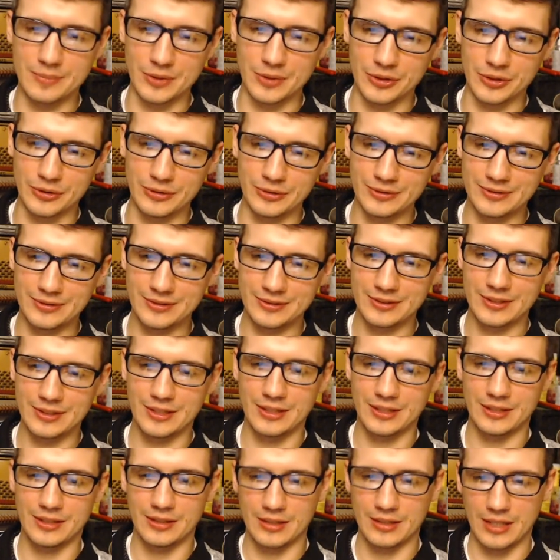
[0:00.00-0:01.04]
Debut.
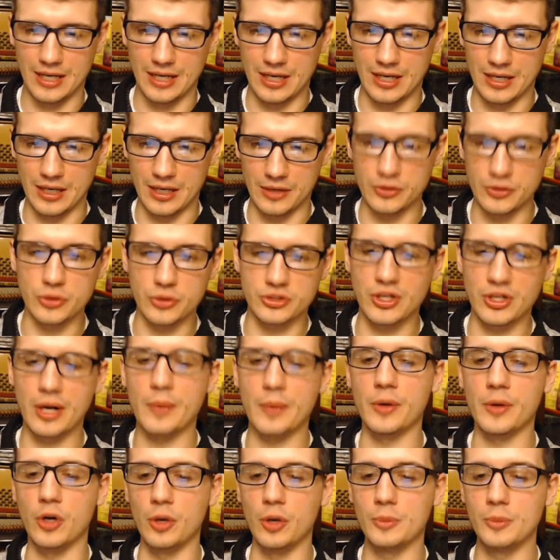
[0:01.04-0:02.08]
No, sorry, I
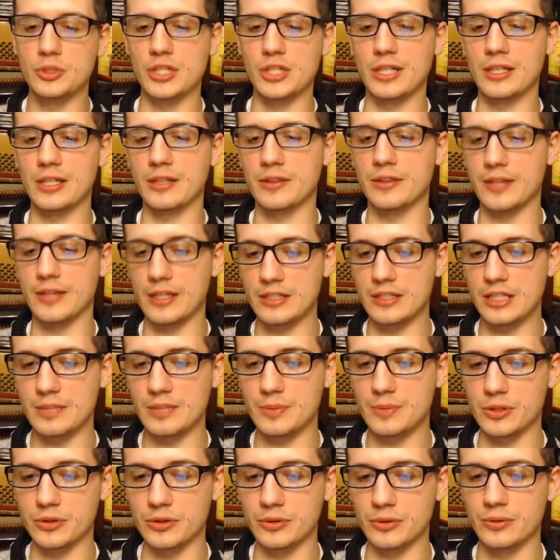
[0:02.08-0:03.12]
went Homogenic, then Debut.